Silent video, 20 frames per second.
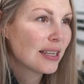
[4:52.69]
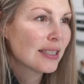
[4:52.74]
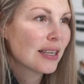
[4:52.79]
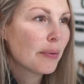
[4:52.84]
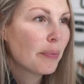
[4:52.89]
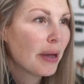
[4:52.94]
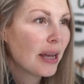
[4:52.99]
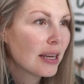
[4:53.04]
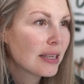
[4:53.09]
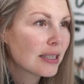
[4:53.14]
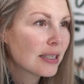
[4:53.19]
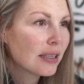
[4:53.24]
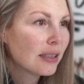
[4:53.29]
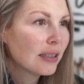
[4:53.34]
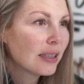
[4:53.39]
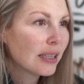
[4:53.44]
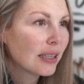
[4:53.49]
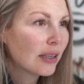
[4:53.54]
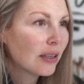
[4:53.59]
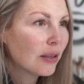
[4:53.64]
I painted a
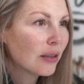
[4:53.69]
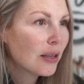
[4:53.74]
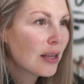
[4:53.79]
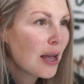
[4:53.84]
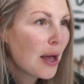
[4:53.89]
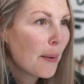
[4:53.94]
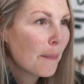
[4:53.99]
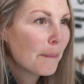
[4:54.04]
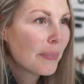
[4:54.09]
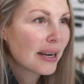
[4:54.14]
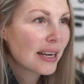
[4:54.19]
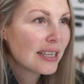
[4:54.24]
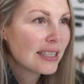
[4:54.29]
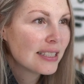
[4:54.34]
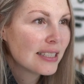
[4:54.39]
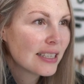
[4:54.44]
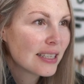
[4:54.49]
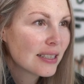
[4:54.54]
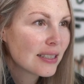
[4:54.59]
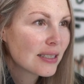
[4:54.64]
little, but I
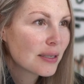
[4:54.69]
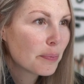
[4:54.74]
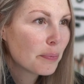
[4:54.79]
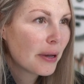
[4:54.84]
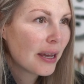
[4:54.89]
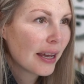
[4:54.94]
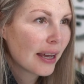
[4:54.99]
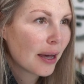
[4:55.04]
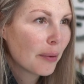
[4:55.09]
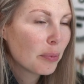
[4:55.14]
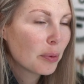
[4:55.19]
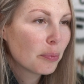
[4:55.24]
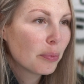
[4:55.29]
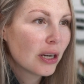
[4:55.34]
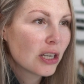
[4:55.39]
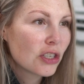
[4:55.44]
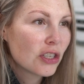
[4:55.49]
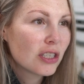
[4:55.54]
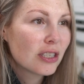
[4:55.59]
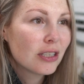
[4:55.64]
didn't pick up a
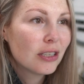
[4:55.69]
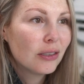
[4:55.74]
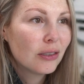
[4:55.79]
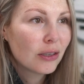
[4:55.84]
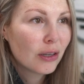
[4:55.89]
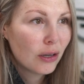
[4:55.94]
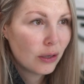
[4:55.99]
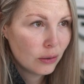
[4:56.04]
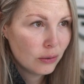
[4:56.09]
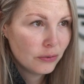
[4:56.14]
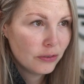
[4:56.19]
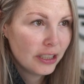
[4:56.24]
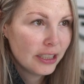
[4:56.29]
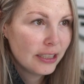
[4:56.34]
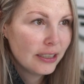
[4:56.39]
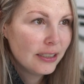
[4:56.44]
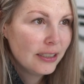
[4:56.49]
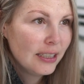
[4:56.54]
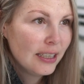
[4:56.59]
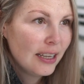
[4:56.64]
brush until
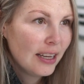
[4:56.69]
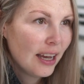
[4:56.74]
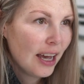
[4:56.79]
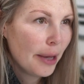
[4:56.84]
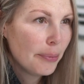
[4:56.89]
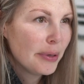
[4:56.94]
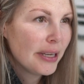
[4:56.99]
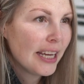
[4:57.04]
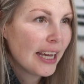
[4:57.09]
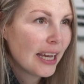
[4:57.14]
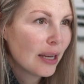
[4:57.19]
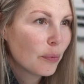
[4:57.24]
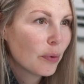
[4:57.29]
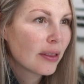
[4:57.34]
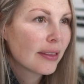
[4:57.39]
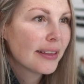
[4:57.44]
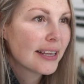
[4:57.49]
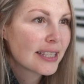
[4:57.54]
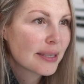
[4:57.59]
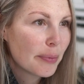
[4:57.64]
COVID. I began
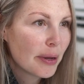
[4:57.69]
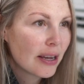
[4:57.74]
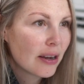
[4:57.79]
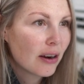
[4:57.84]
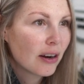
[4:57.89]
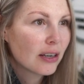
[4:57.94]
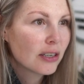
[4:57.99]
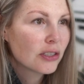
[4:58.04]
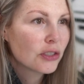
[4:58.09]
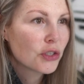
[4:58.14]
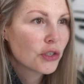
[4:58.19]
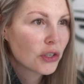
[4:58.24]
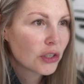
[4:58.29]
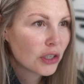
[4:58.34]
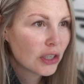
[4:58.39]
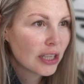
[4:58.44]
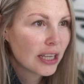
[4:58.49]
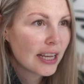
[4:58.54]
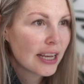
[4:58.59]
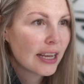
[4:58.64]
with Let's Make Art
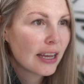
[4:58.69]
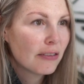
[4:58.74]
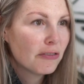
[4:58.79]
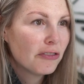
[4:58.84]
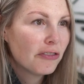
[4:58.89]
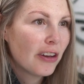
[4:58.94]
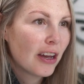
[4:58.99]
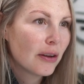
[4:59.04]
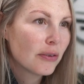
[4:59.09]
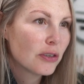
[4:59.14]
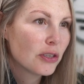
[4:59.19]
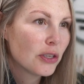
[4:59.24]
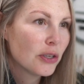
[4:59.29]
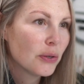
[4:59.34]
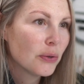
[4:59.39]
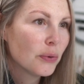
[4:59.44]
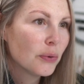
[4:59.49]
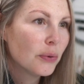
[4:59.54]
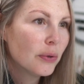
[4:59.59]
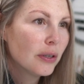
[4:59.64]
journaling and found
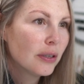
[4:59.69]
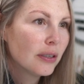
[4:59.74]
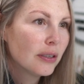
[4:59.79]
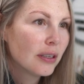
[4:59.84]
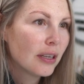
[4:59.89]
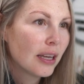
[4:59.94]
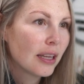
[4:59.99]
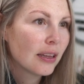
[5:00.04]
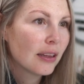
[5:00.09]
you and